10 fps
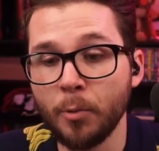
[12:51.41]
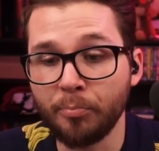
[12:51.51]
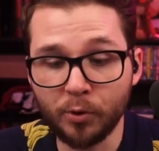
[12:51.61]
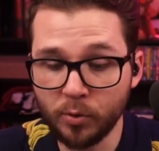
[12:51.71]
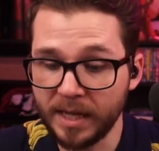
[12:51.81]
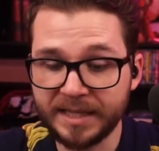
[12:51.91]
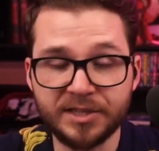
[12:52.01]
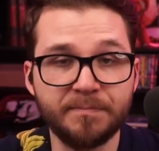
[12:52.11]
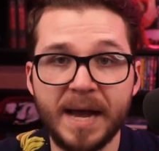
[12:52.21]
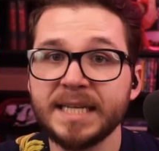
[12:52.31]
Blew like
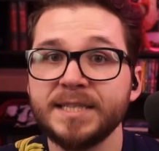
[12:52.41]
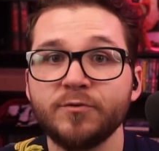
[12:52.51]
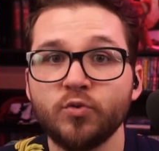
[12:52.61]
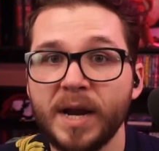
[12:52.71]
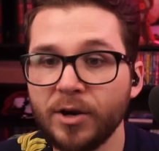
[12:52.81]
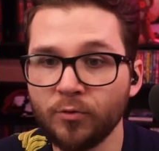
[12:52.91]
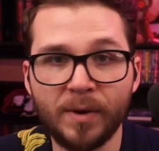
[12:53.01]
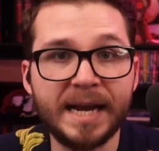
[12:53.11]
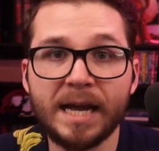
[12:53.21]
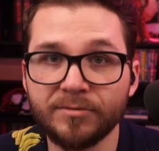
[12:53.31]
this massive crater
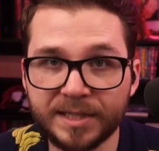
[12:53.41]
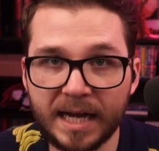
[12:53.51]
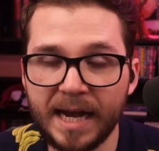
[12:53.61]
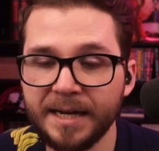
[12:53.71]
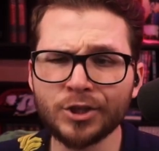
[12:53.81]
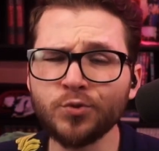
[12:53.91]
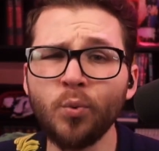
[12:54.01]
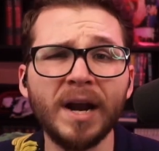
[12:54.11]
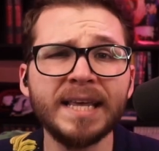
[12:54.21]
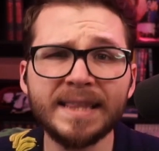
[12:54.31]
right outside.
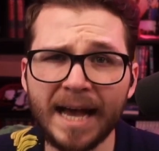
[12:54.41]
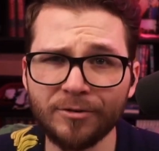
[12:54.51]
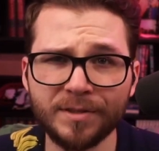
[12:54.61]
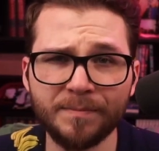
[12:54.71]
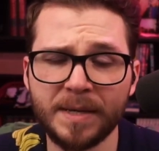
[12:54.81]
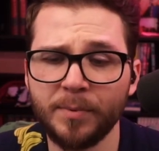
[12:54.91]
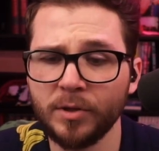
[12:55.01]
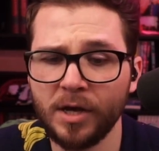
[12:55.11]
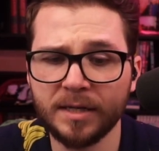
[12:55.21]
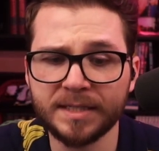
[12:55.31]
20,000 people
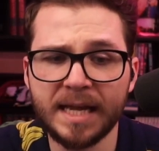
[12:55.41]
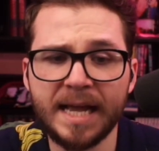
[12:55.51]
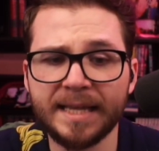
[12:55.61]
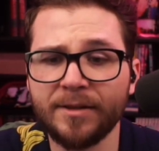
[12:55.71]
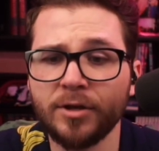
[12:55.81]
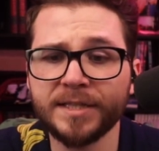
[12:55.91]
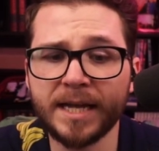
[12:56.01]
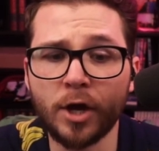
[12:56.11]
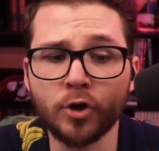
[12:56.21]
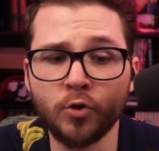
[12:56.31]
lost. They lost
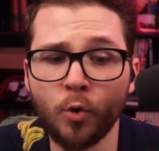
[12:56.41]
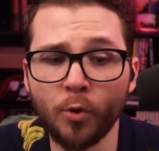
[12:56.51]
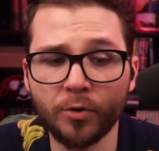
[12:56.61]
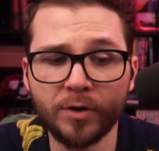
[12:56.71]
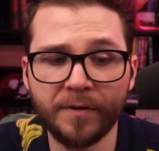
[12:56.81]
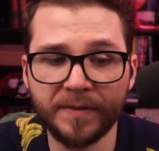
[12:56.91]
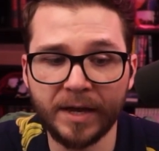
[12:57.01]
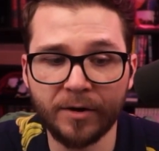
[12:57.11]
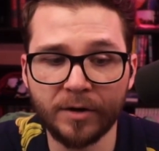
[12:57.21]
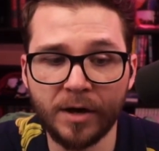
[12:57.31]
like a quarter of
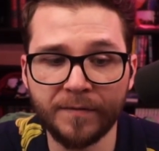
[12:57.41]
their